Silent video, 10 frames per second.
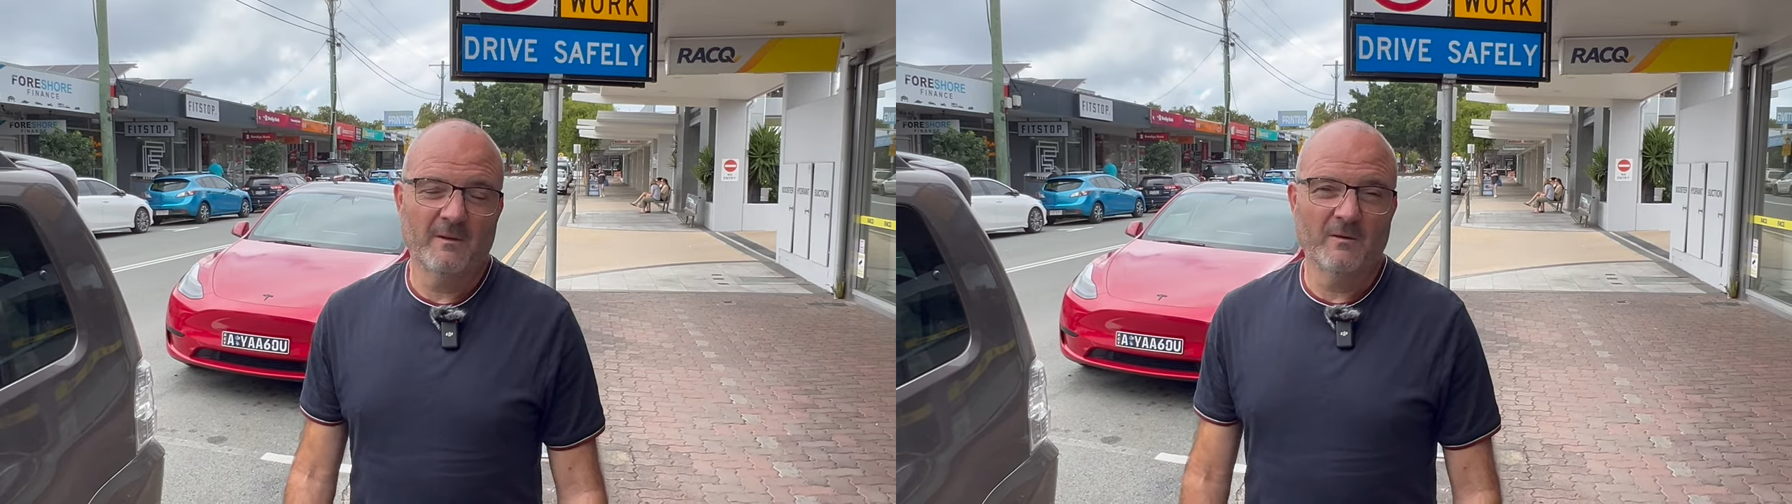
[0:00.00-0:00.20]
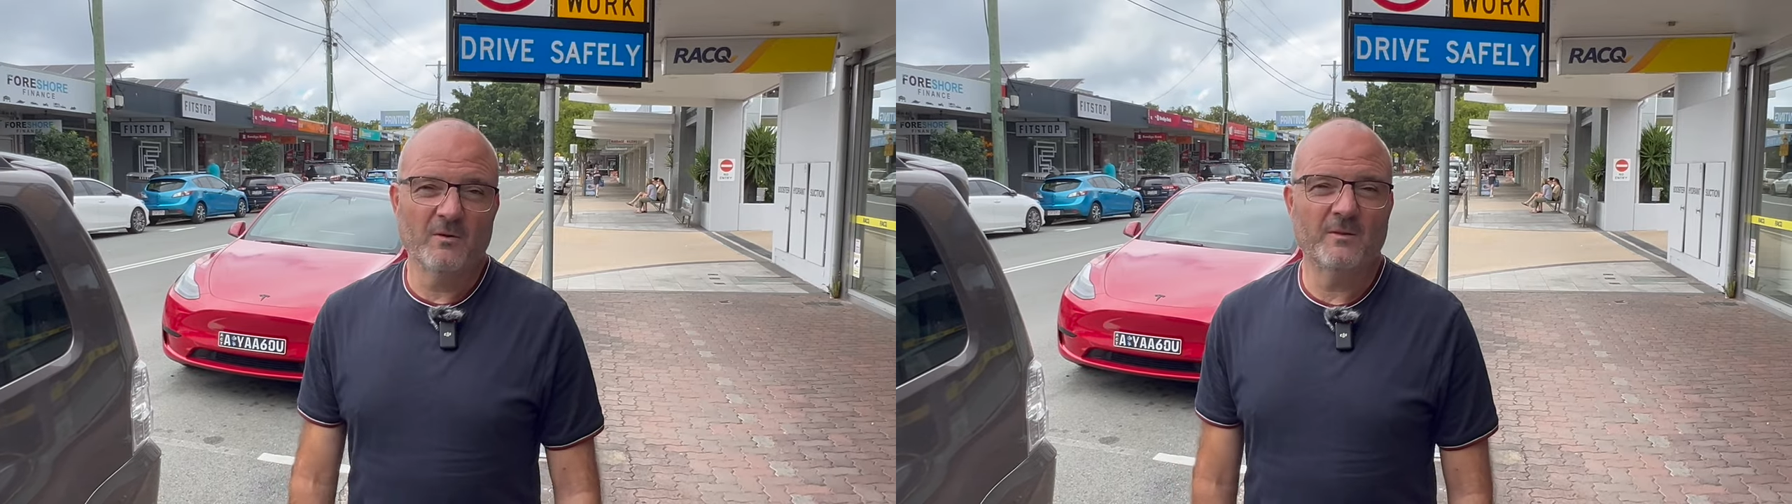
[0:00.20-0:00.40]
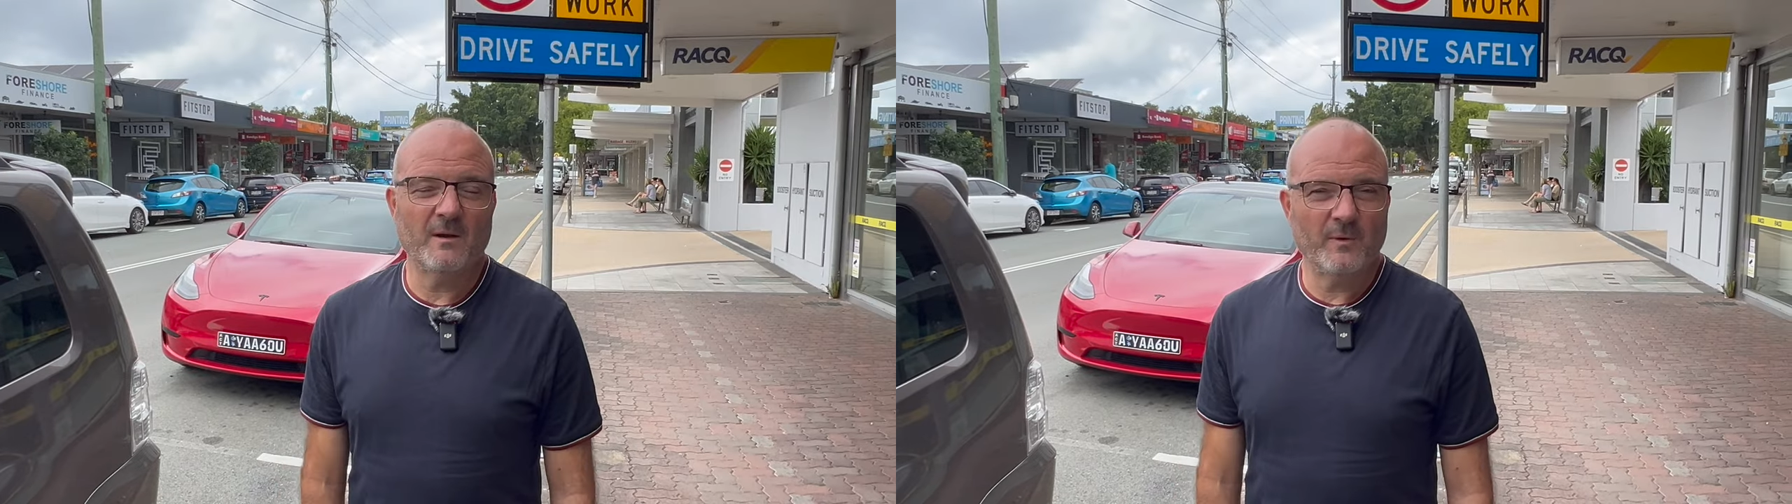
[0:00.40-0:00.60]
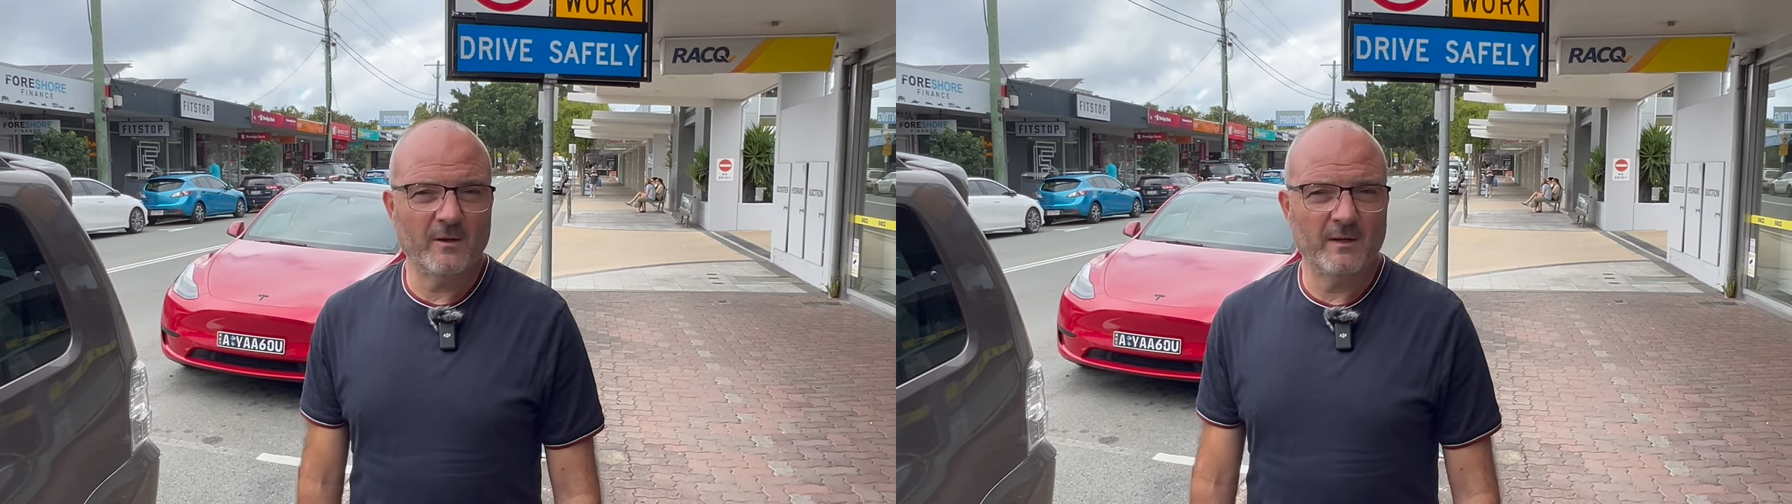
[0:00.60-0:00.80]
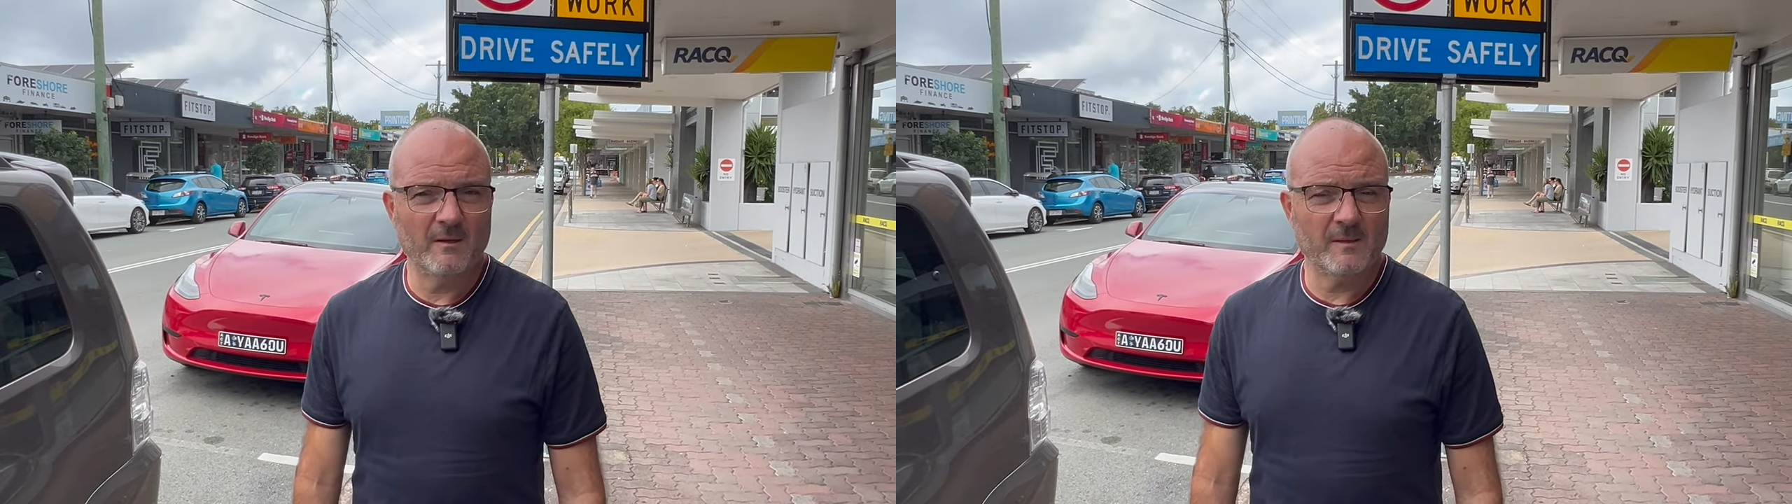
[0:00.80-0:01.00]
good that we
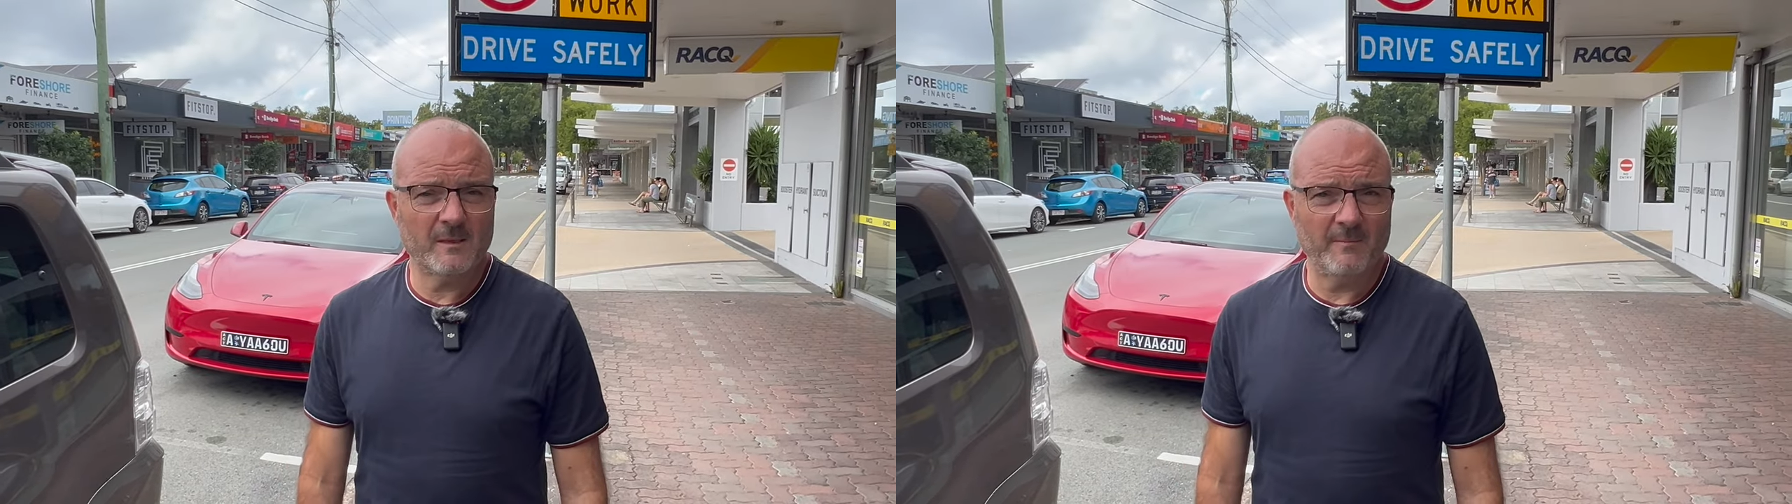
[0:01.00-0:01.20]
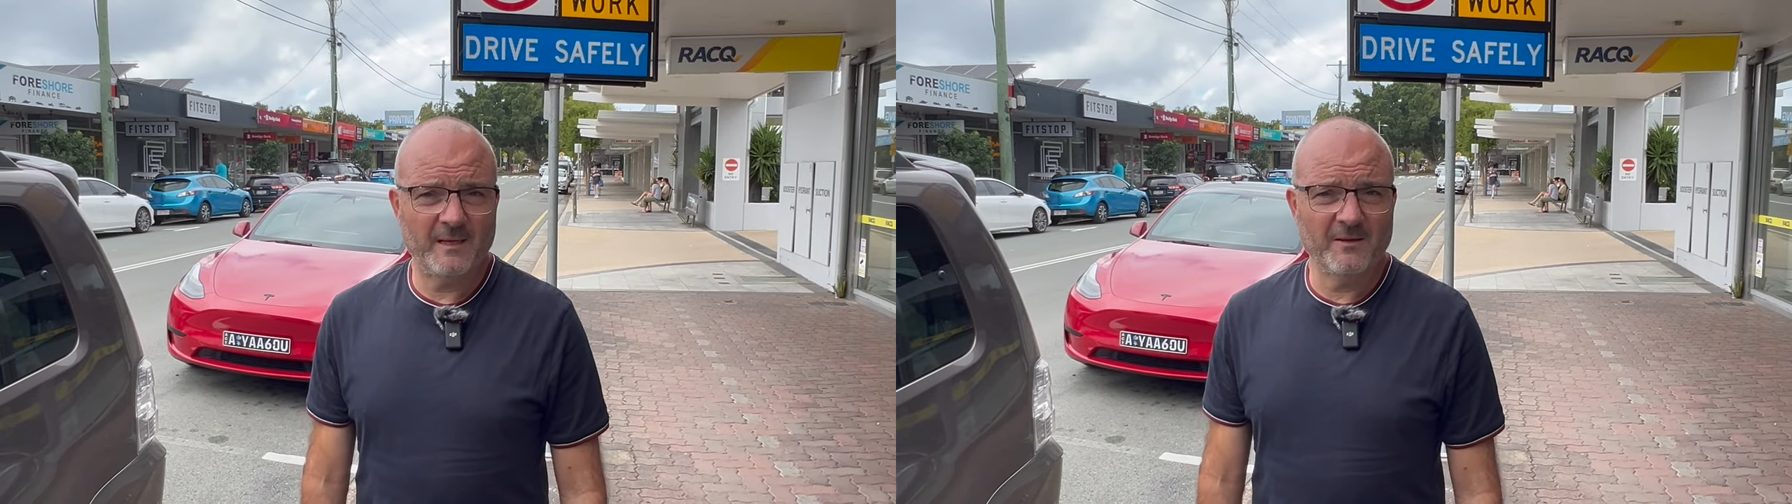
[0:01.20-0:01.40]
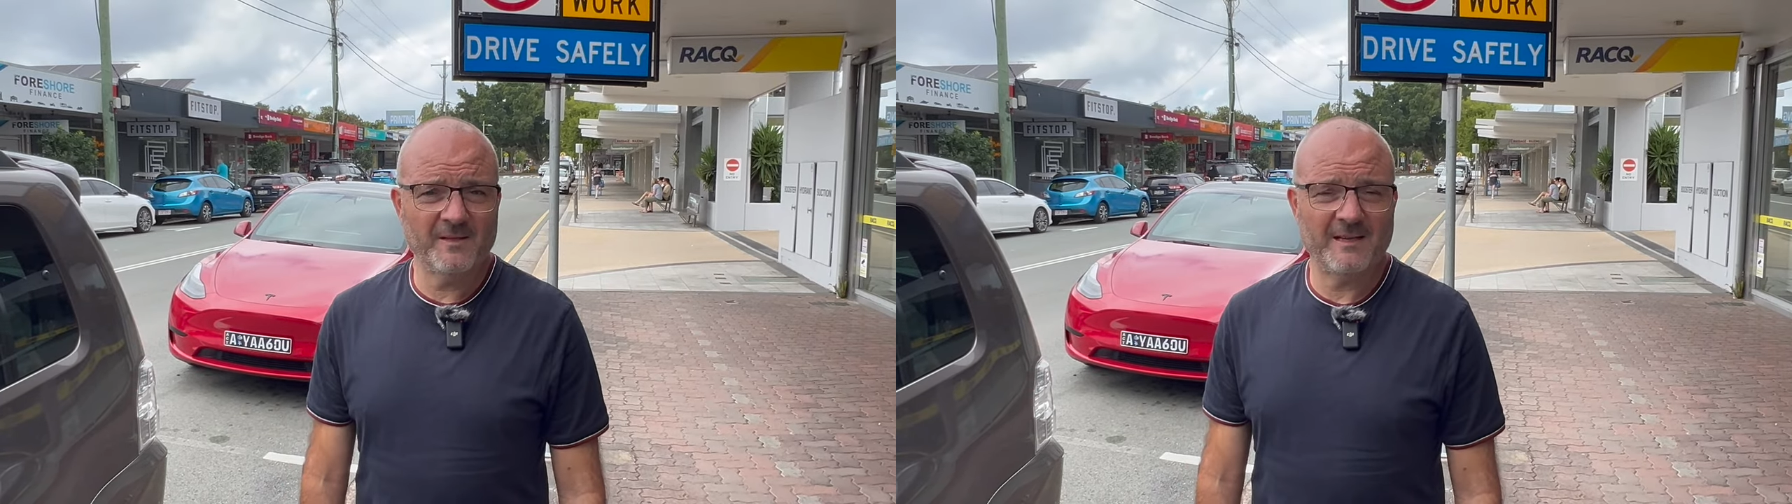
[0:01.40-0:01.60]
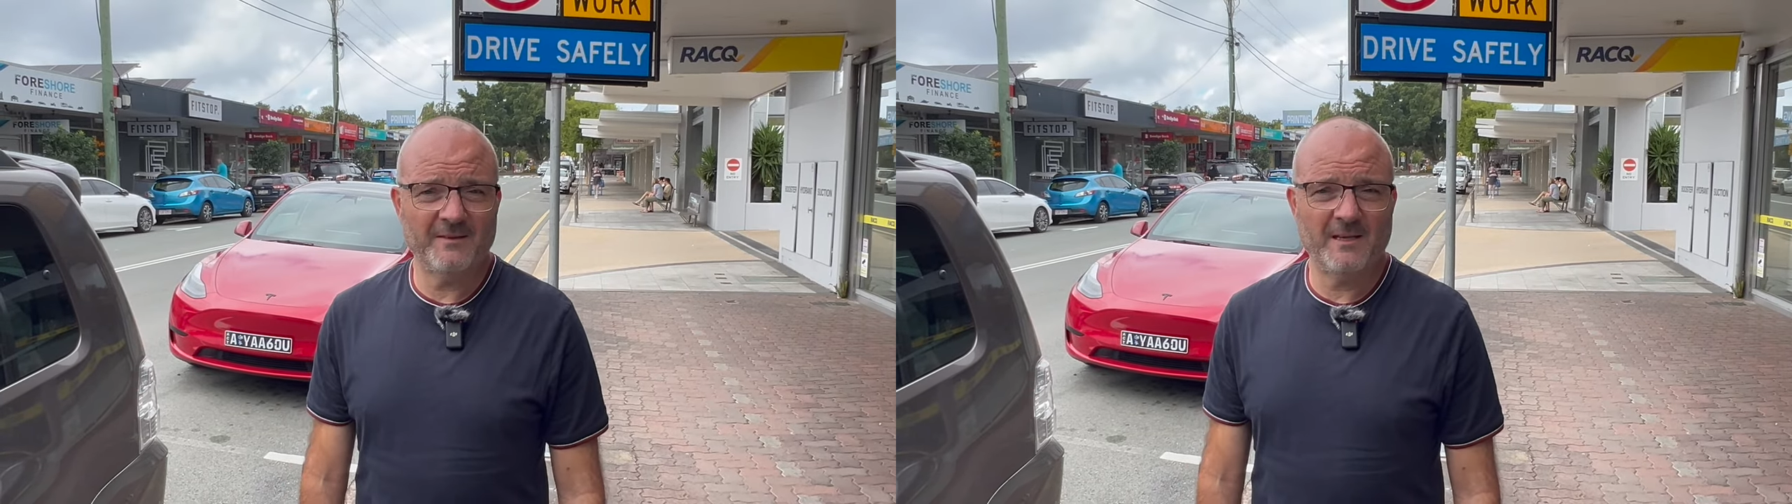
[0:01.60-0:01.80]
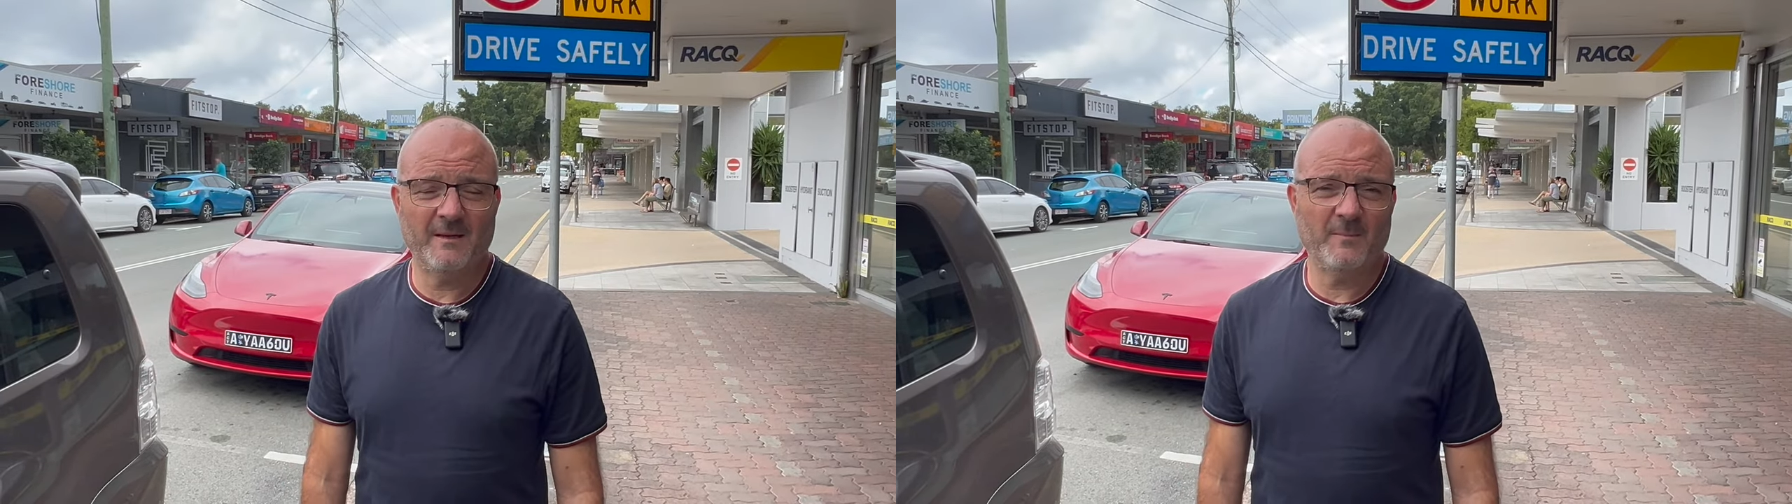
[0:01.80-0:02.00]
could help somebody else out there,